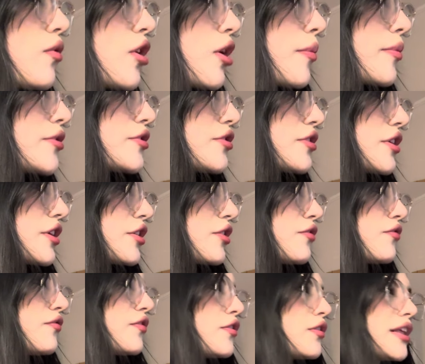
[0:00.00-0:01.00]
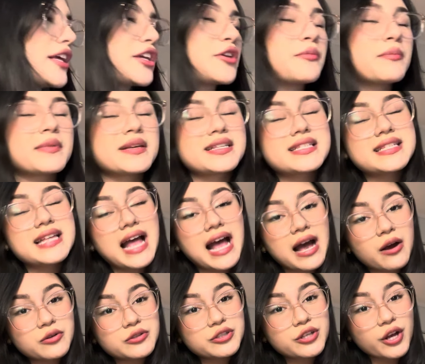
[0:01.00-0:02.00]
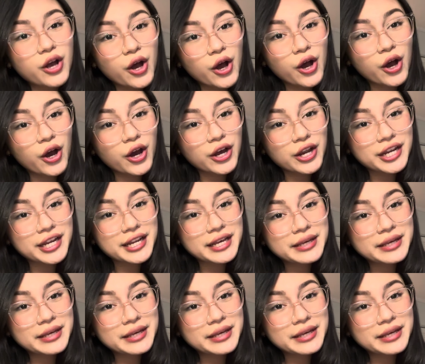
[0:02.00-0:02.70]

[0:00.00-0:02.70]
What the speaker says: opportunity you feel like you missed out on?